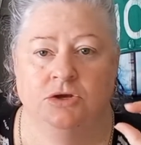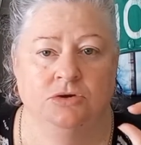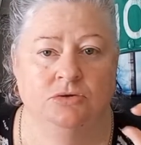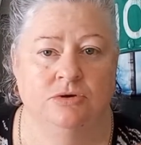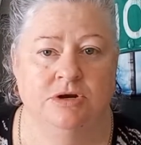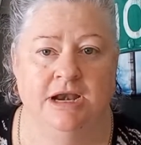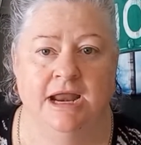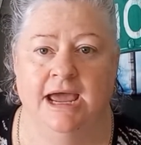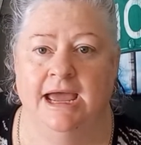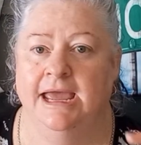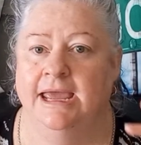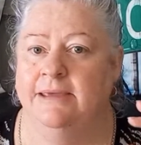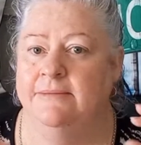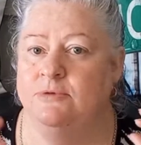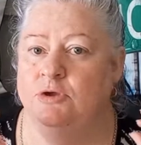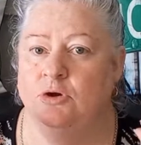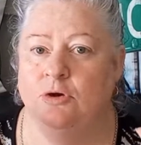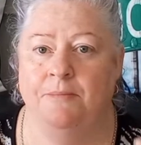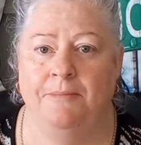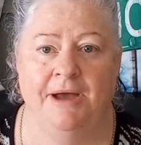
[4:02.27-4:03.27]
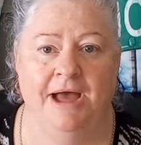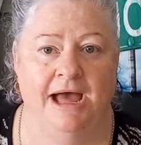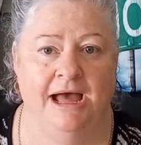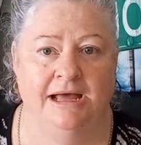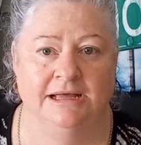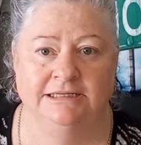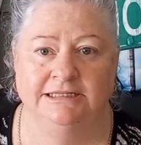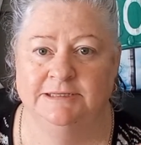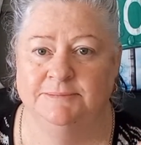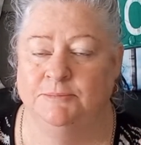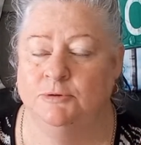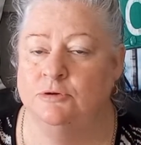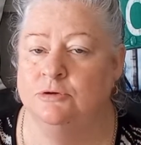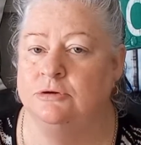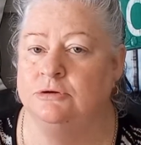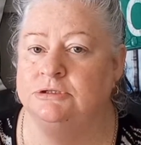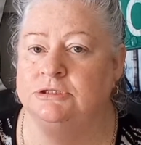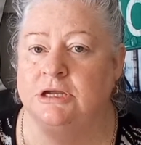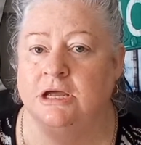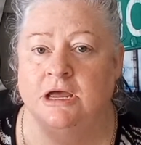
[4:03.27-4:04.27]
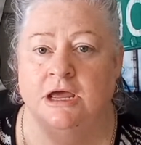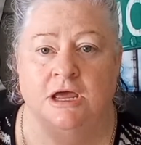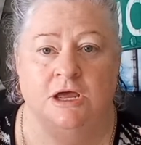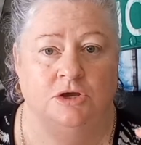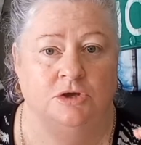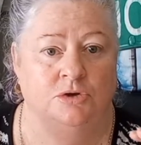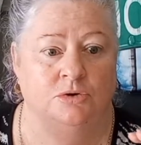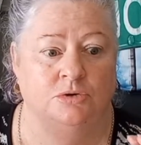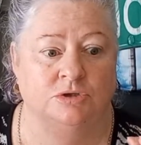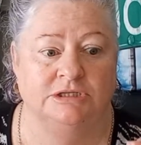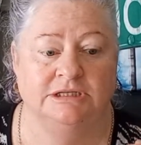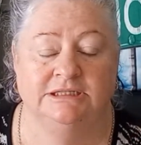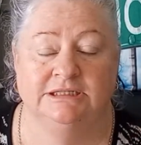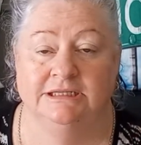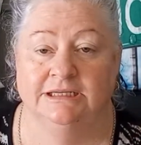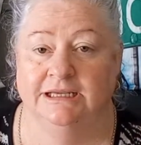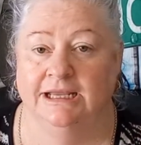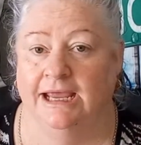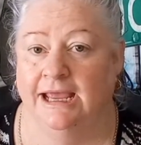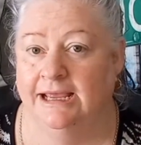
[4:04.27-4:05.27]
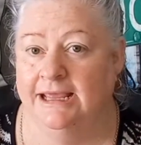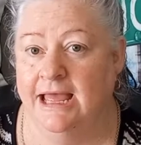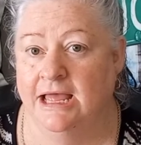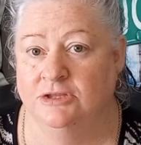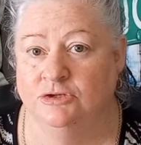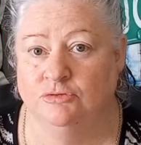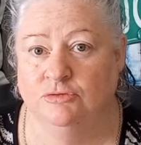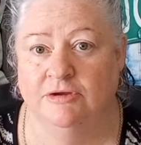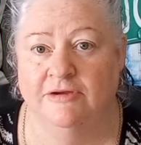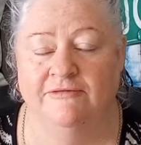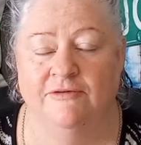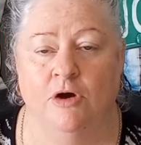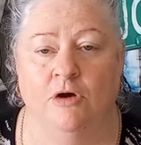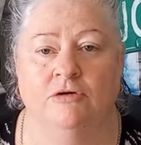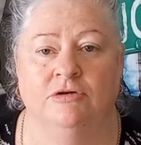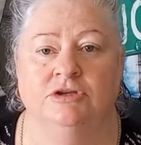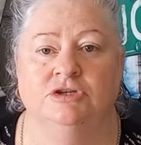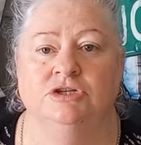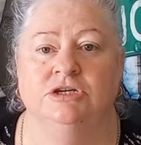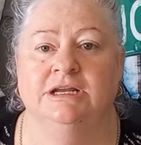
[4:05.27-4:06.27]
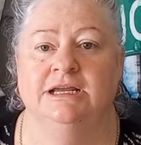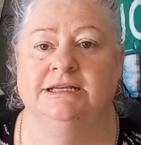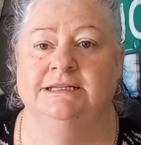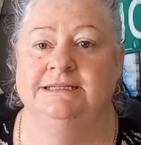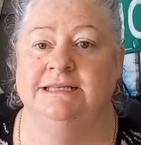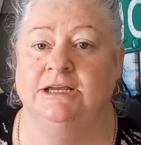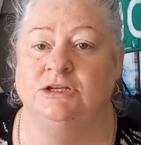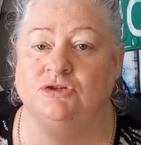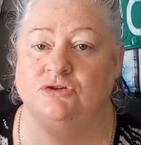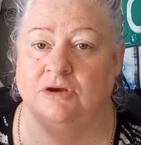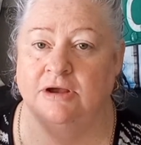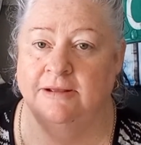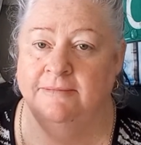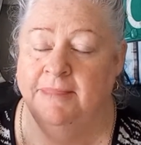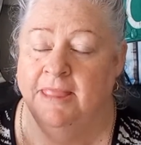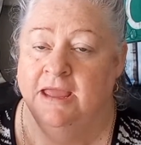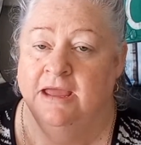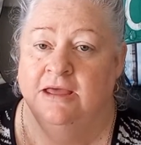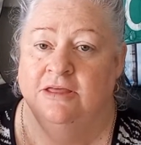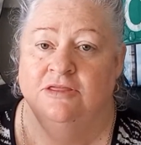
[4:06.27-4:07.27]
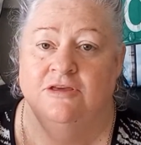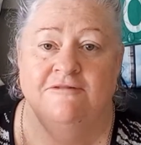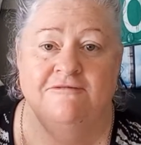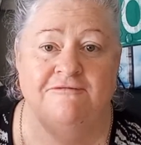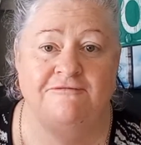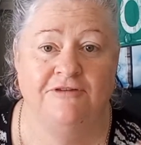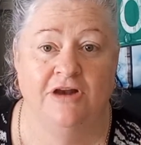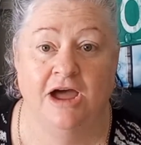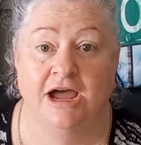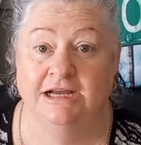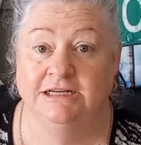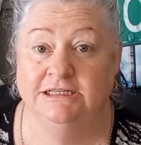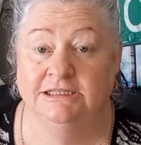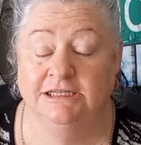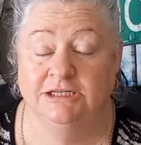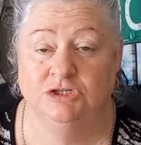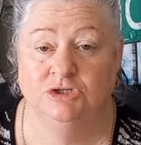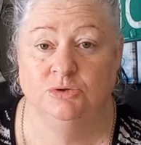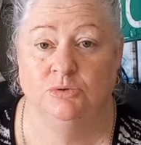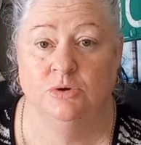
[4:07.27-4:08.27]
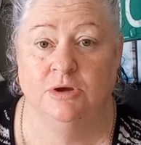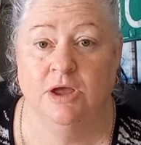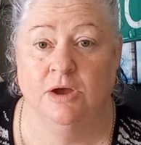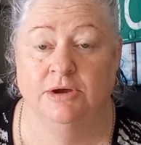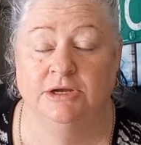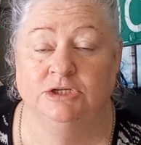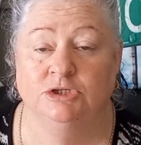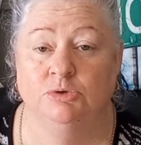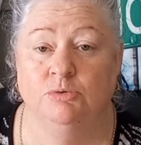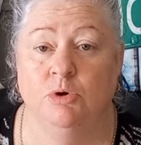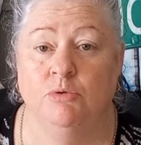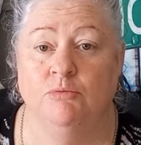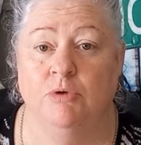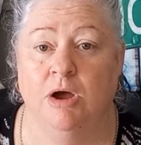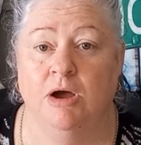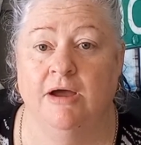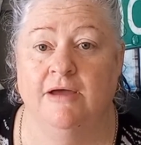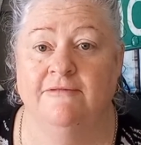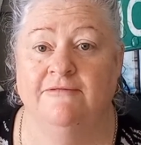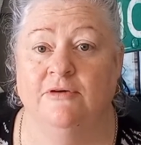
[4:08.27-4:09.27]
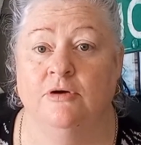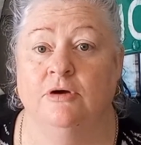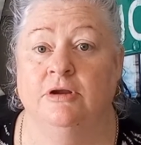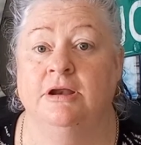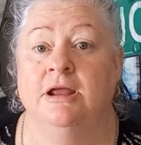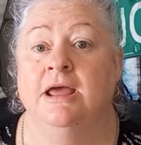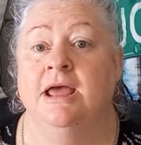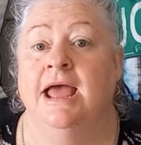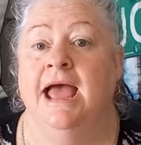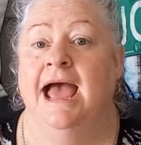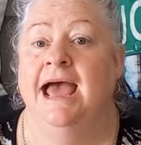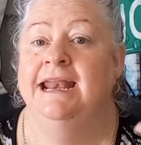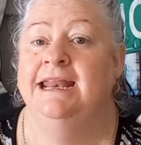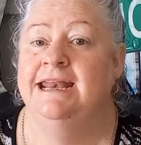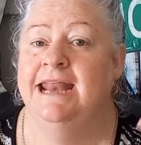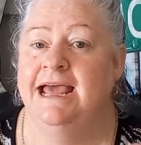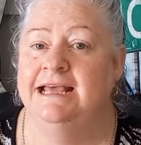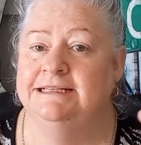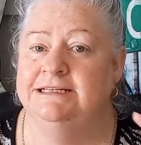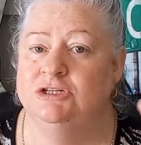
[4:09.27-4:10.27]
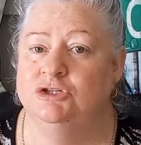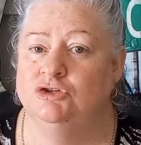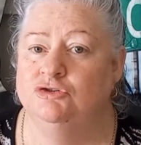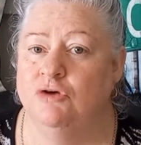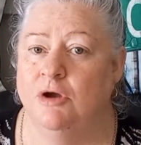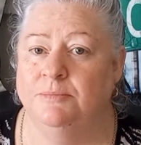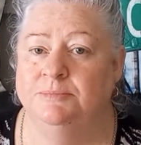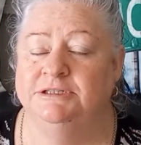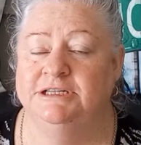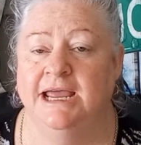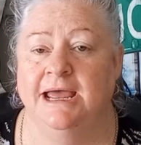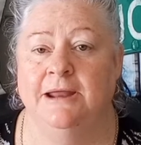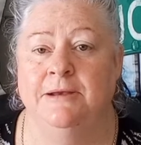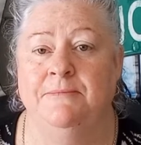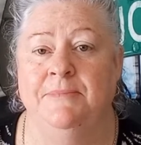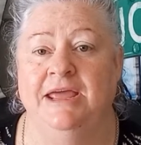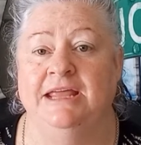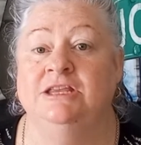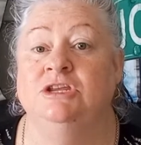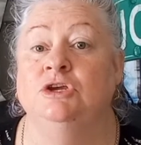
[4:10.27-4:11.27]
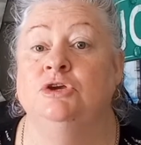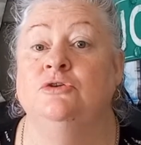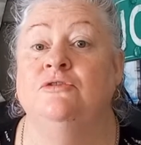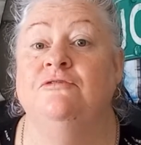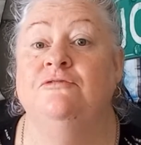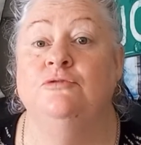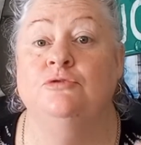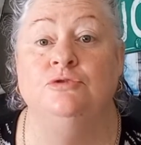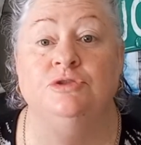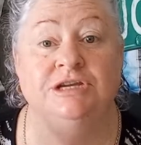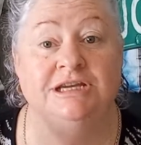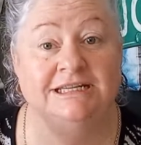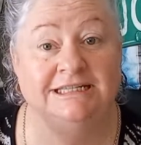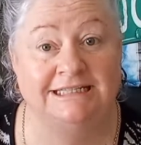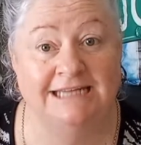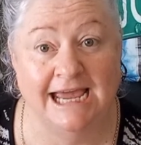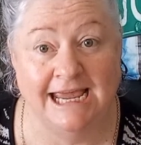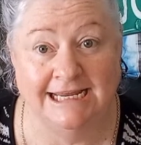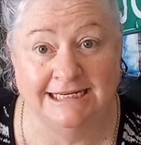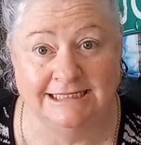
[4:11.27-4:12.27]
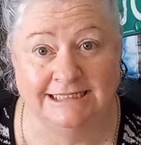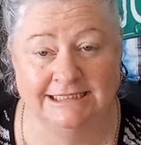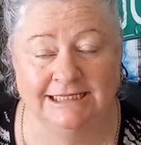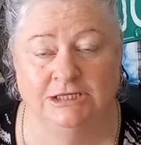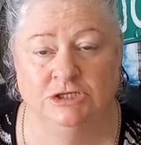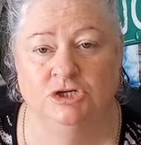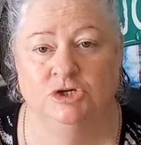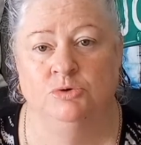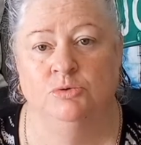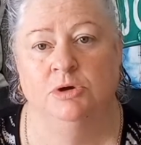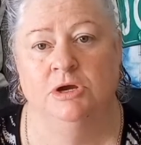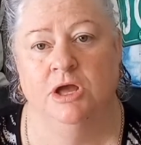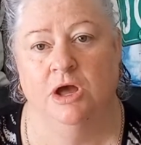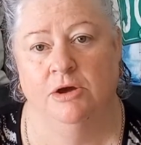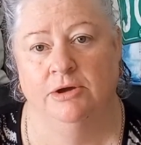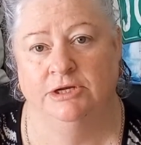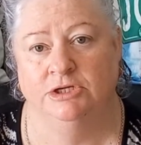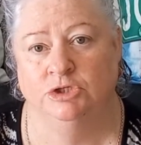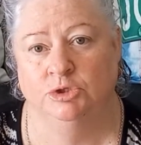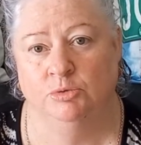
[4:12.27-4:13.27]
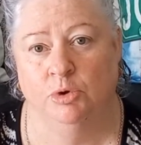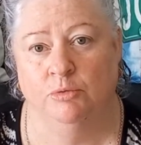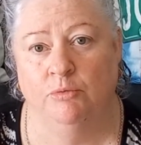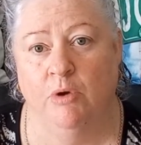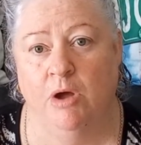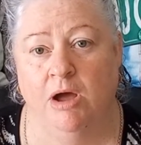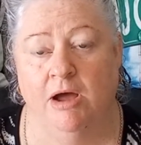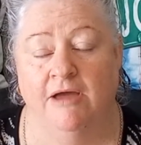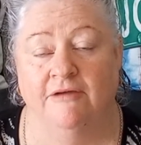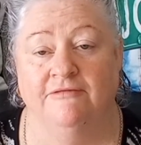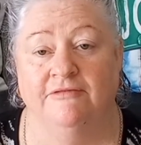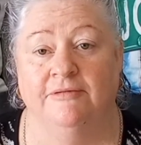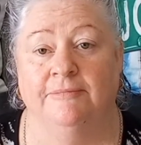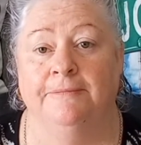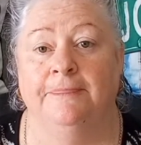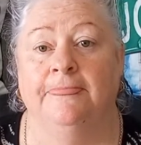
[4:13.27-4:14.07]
your name, your passport, your country of origin, etc., the flight that you're going to arrive on, and it has a drop-down menu for the date that you are going to arrive.